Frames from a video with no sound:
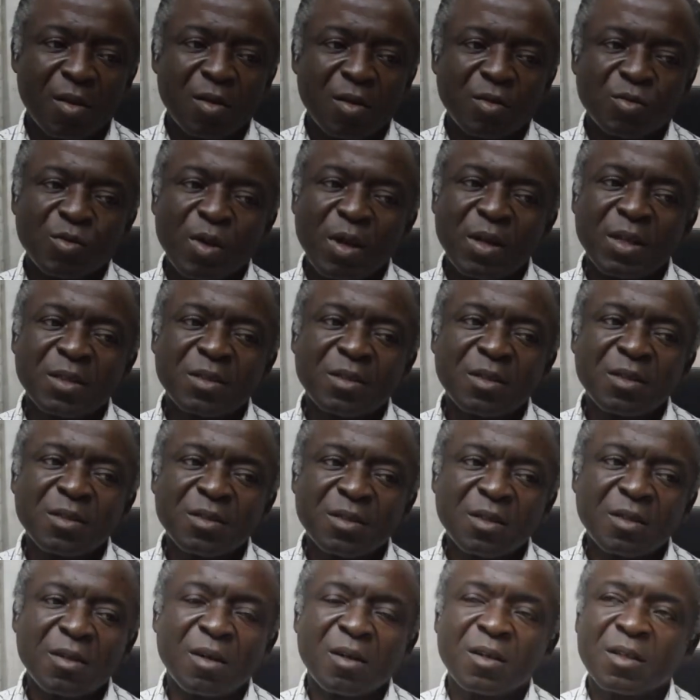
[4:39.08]
So at the
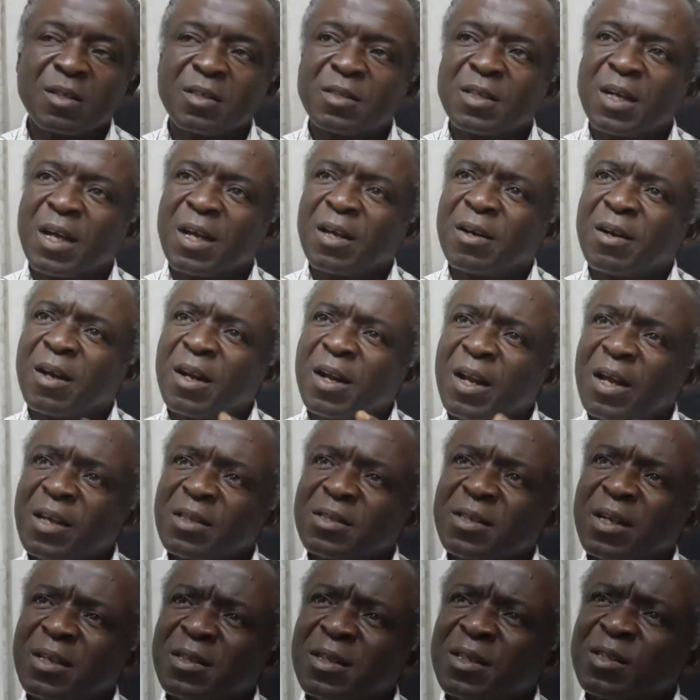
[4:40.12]
Trinity College, I realized
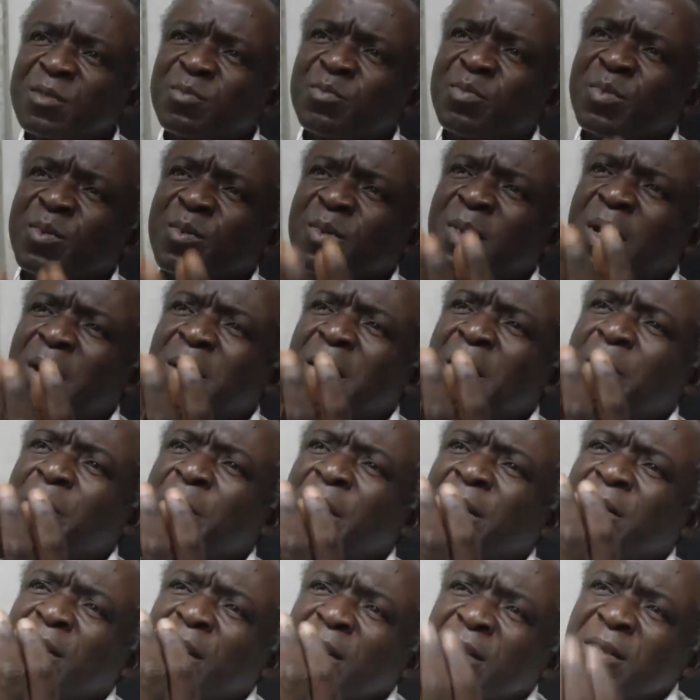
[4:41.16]
that the
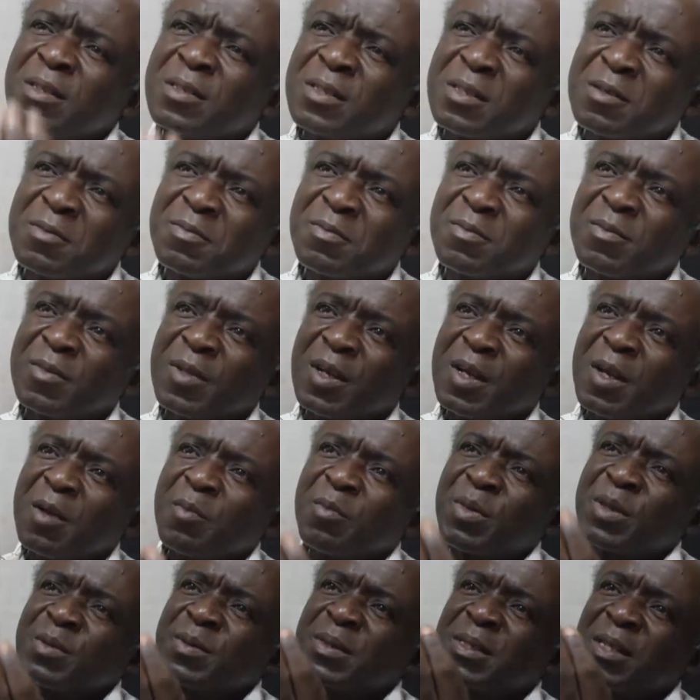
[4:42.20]
Methodism,
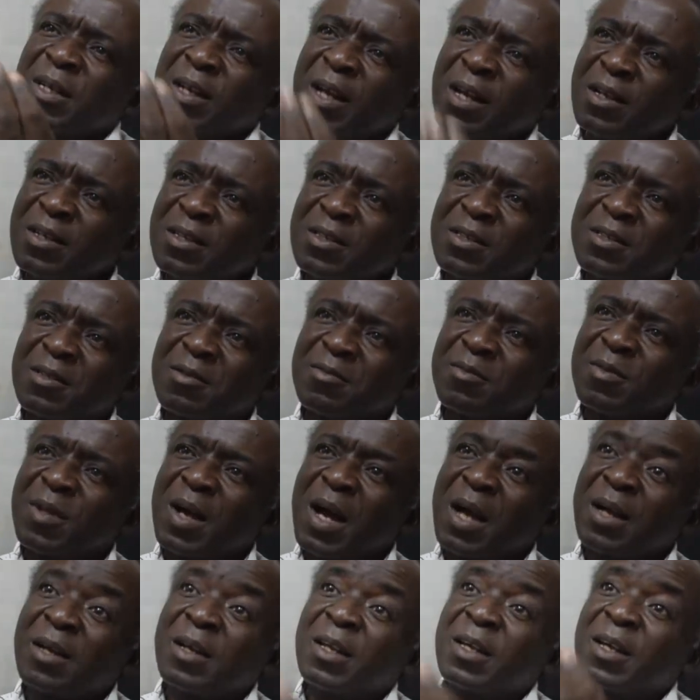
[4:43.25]
Presbyterianism,
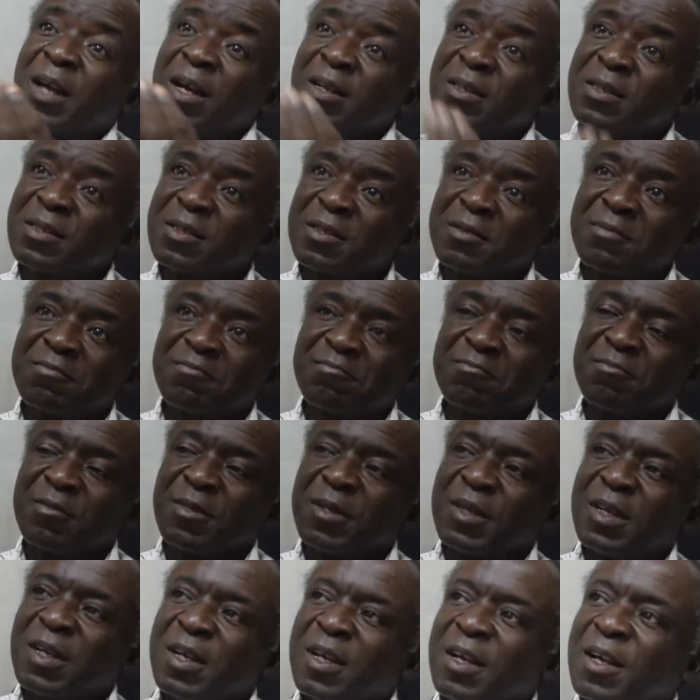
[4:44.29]
Anglicanism,
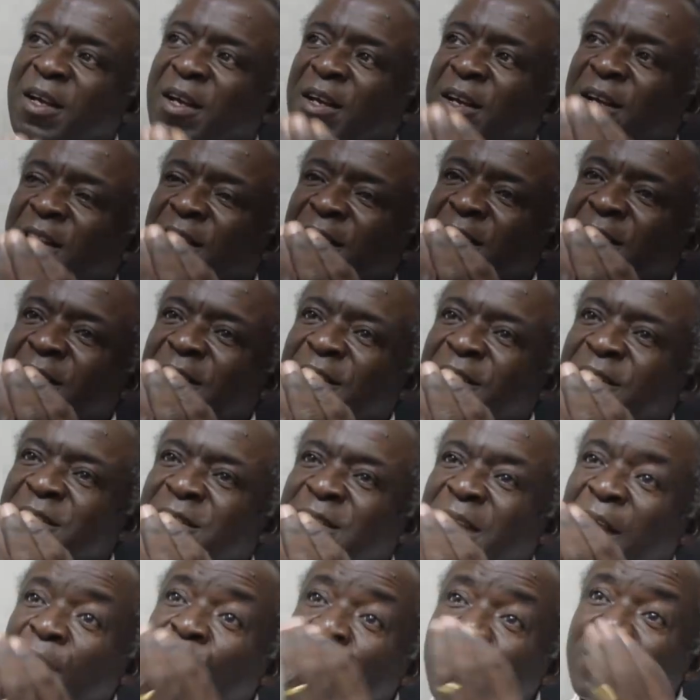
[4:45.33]

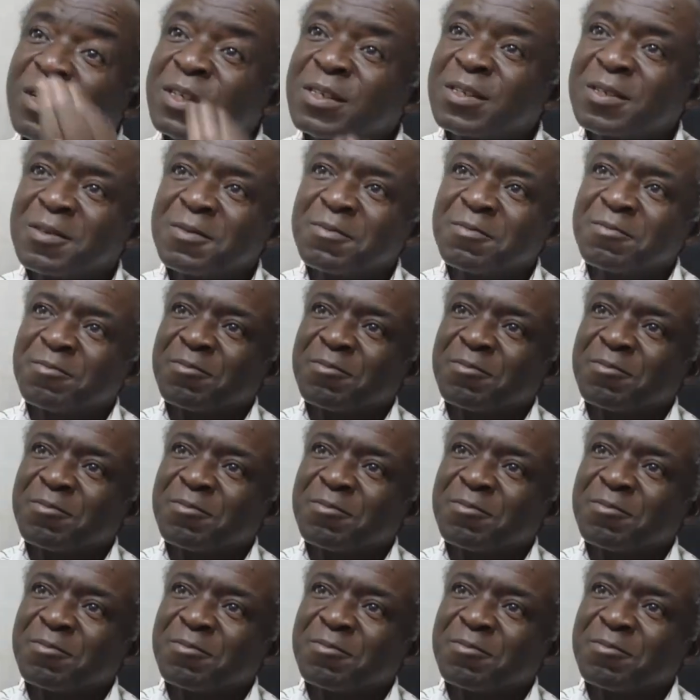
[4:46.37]
Zionism,